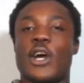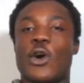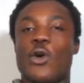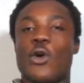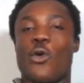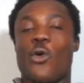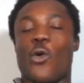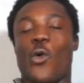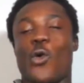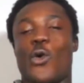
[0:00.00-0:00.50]

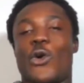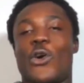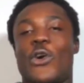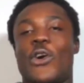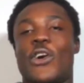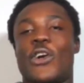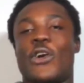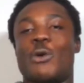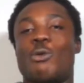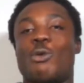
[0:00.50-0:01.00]

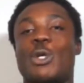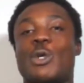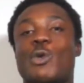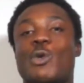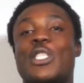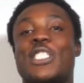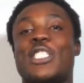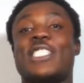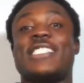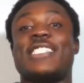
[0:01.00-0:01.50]
or which
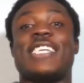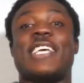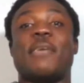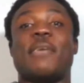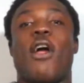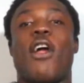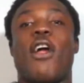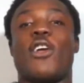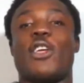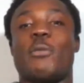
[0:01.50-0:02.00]
is the same
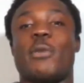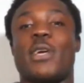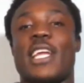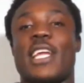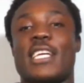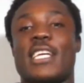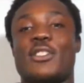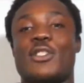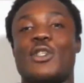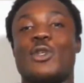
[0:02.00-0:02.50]
argument
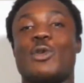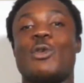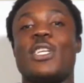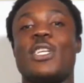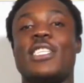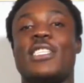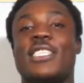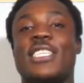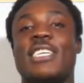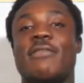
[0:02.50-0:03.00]
as
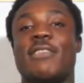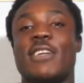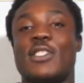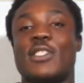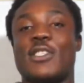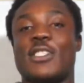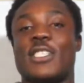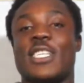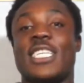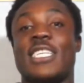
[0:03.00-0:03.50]
unity versus
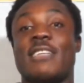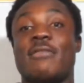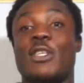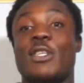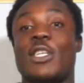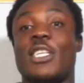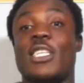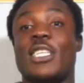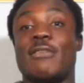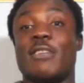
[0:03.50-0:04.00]

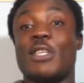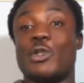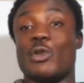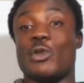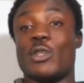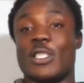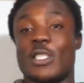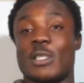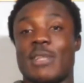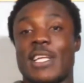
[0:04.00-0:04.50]

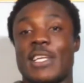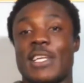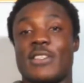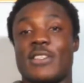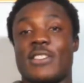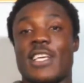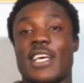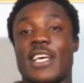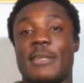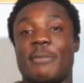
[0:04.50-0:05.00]
individualism, like you
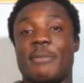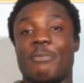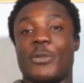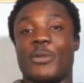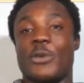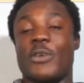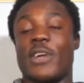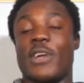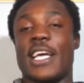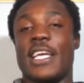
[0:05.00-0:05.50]
said,
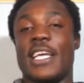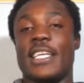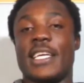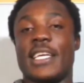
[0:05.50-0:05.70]
right?